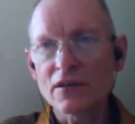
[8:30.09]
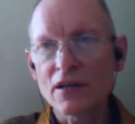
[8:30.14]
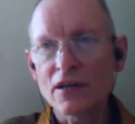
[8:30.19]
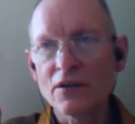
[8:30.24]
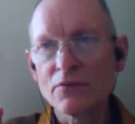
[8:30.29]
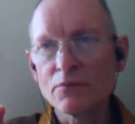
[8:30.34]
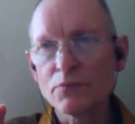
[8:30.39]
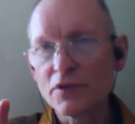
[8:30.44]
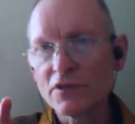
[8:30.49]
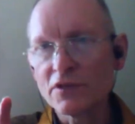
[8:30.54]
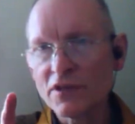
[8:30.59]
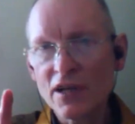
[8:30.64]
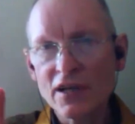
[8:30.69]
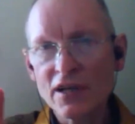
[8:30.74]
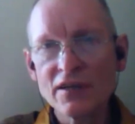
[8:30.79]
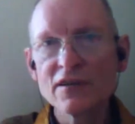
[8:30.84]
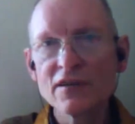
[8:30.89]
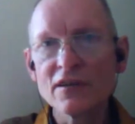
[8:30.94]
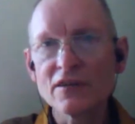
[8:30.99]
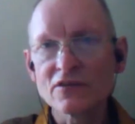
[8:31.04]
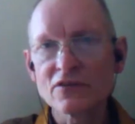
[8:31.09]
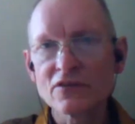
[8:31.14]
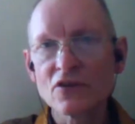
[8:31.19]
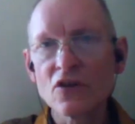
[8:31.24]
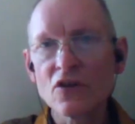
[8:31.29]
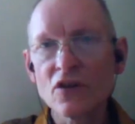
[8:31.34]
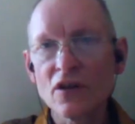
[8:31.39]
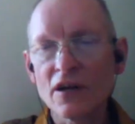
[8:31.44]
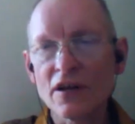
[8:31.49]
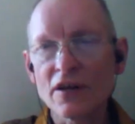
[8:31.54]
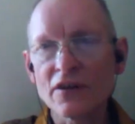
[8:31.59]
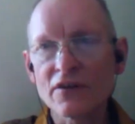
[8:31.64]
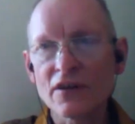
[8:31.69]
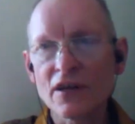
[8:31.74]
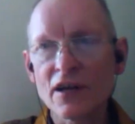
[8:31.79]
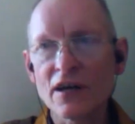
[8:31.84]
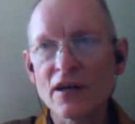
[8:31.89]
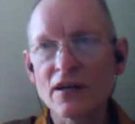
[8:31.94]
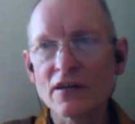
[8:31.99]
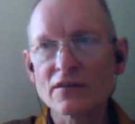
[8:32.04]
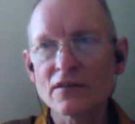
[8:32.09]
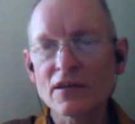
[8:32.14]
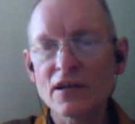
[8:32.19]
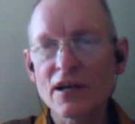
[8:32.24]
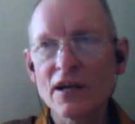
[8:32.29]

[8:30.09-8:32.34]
and pretend it's not like that